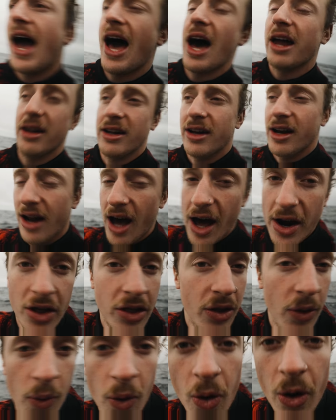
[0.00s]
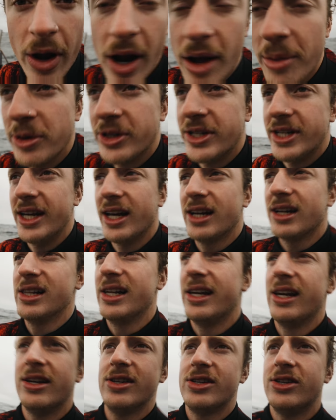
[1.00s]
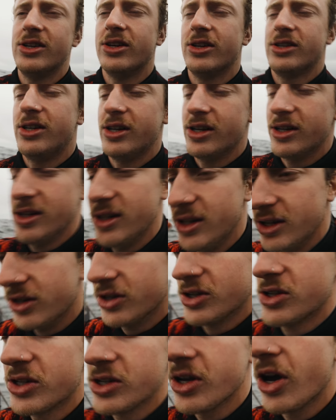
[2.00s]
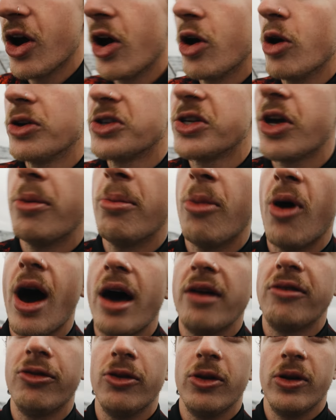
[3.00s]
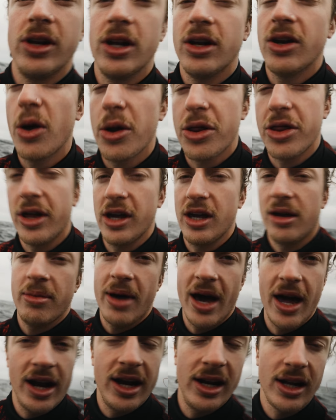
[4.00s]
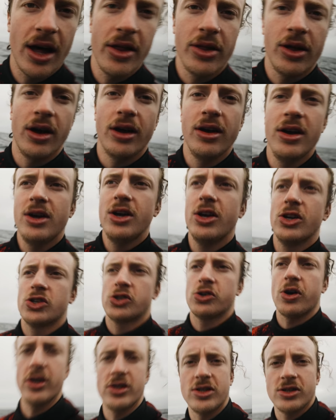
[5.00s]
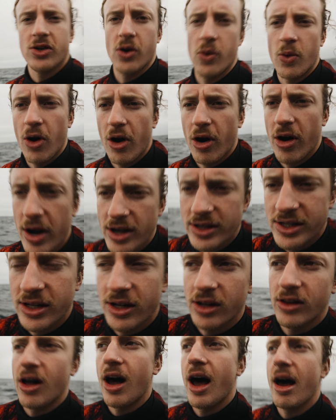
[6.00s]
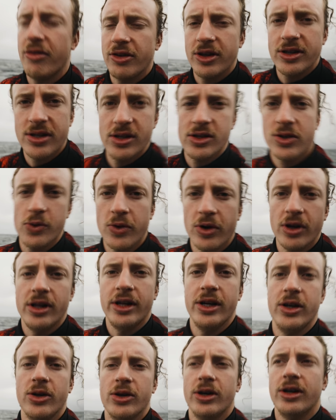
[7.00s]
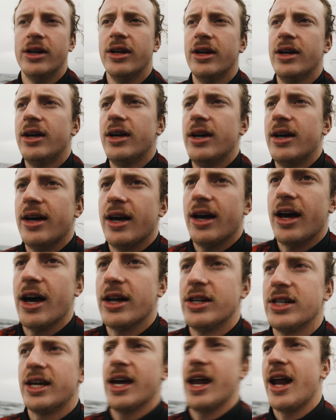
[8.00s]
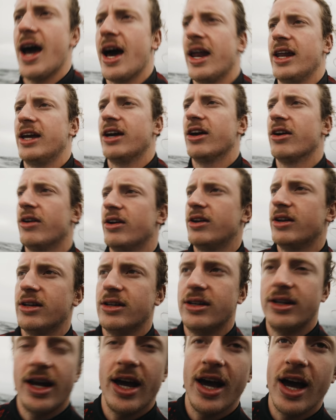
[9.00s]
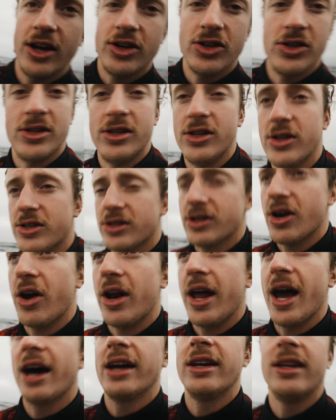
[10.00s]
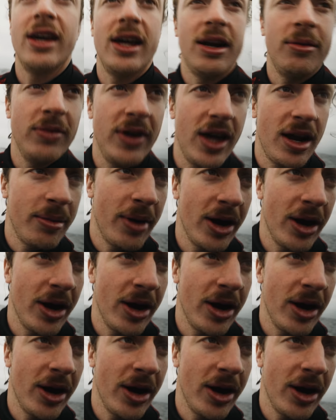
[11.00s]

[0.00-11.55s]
out and under the water particularly is just, you're just so so mindful and you're not thinking about any other stresses or worries in your life. It's it's really good uh, to get out here and yeah, just, just zone out and get get